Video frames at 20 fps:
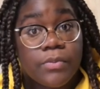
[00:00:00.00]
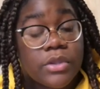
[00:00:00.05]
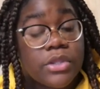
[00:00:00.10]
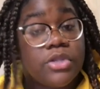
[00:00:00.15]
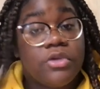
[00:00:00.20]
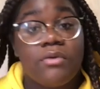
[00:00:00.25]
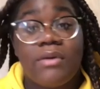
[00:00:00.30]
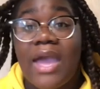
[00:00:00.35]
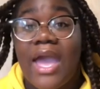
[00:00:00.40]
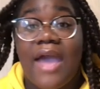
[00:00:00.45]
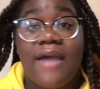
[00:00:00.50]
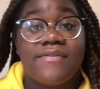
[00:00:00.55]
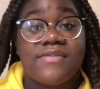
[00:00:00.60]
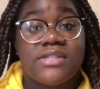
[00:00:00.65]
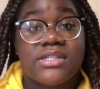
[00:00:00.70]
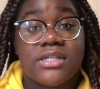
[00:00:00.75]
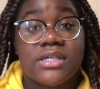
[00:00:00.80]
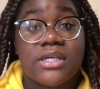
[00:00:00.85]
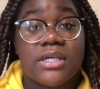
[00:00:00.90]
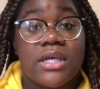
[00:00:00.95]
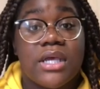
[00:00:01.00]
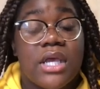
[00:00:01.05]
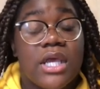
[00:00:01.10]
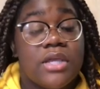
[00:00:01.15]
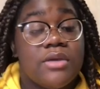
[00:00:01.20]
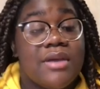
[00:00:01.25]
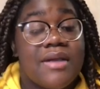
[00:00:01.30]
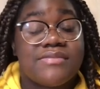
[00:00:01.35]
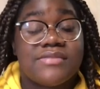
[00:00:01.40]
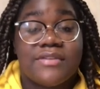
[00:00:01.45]
You have to
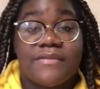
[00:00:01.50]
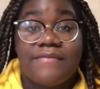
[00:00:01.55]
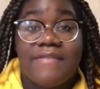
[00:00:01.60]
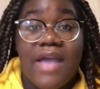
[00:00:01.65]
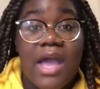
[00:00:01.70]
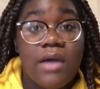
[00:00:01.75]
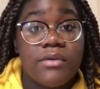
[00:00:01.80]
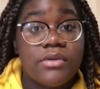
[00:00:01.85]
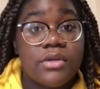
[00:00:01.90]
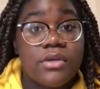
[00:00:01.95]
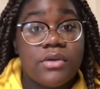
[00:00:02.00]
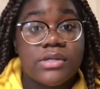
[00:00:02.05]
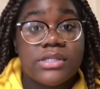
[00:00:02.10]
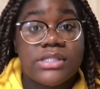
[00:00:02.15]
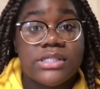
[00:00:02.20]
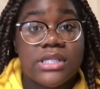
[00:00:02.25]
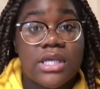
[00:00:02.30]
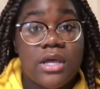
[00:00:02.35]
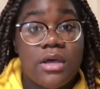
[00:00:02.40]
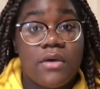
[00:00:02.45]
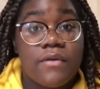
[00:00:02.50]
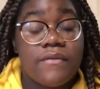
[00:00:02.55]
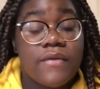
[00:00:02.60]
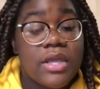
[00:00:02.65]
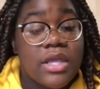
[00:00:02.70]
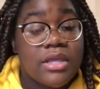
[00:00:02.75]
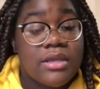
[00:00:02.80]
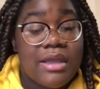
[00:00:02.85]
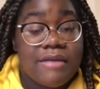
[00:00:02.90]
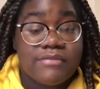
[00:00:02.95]
value yourself.
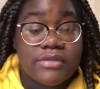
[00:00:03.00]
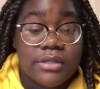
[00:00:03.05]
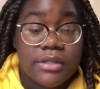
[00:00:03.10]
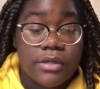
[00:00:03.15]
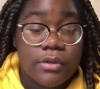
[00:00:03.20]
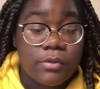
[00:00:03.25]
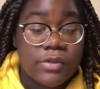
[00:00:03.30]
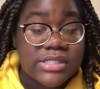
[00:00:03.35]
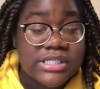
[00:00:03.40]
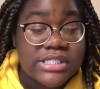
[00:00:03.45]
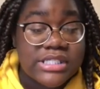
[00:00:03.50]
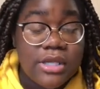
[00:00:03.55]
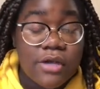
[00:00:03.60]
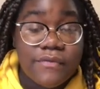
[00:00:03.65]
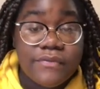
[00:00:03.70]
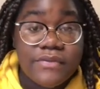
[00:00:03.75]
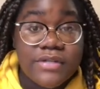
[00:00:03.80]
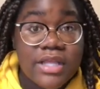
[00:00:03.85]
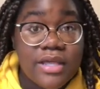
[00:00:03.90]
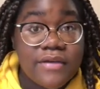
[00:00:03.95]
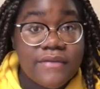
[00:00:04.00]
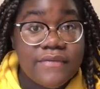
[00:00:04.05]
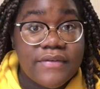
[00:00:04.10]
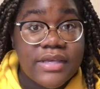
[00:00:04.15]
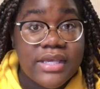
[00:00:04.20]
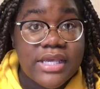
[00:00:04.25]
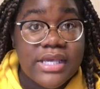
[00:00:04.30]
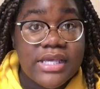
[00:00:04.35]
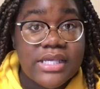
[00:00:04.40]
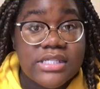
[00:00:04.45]
You have to learn what self-love
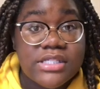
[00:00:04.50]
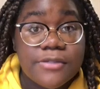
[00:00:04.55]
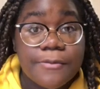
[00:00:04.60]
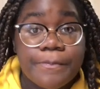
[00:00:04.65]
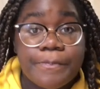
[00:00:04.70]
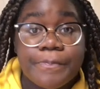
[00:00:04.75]
is.